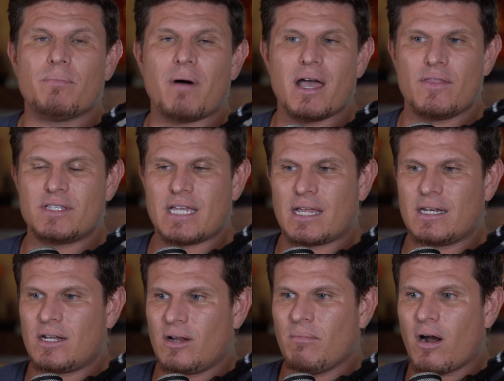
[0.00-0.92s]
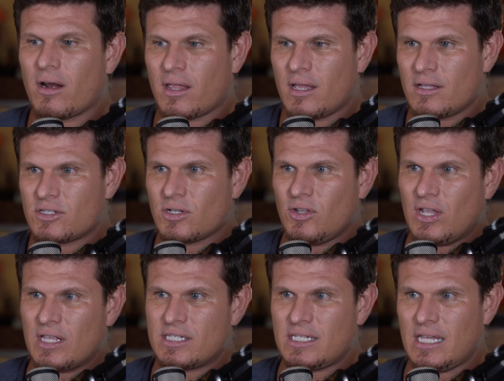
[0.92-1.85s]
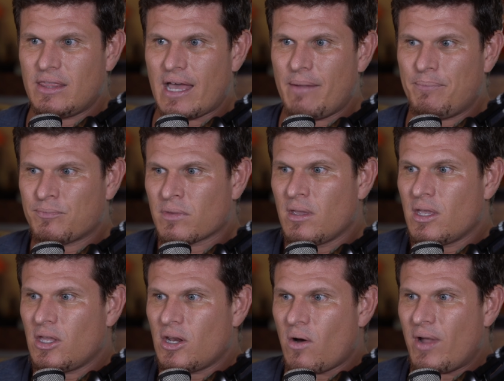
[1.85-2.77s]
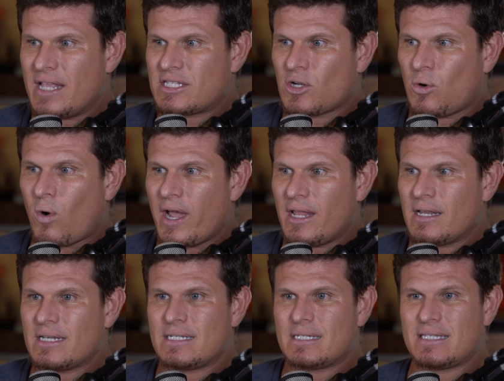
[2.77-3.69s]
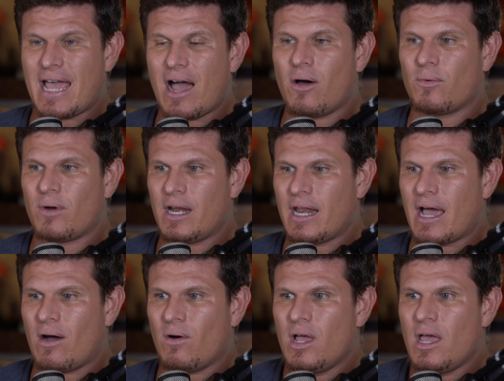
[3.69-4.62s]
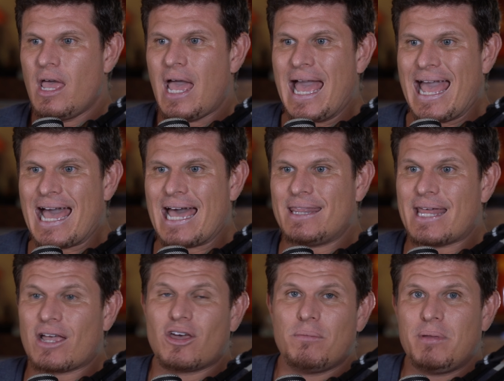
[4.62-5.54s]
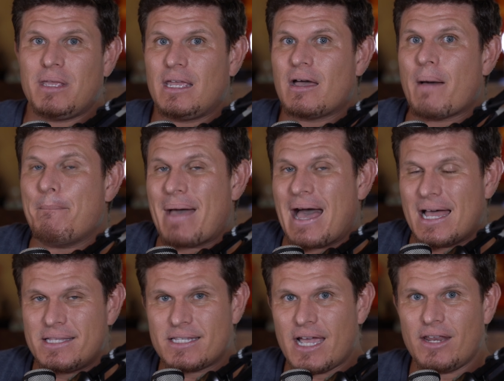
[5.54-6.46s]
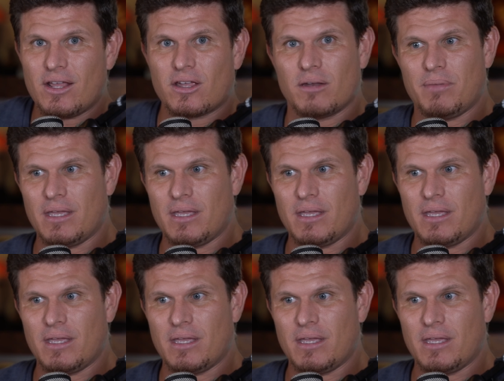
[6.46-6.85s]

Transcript: to buy it on the secondary market. So you can see that, you know, it's quite down right now, and that could be a bad sign. It could